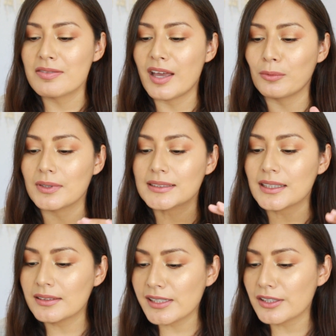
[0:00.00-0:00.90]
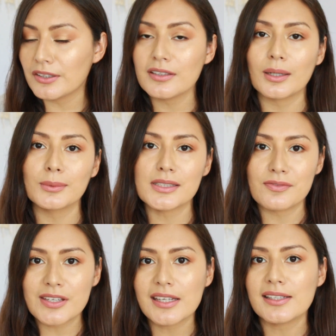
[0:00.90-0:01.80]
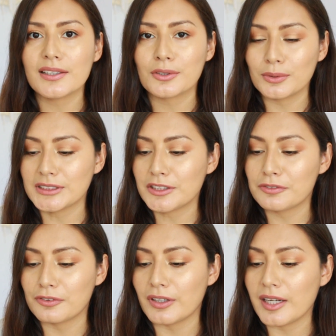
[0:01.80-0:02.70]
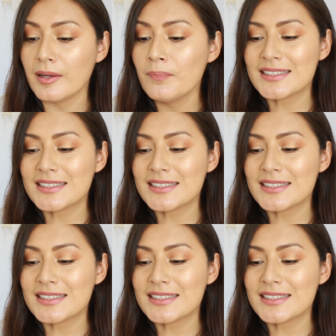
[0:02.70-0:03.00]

that was cleaner, that was vegan and cruelty free.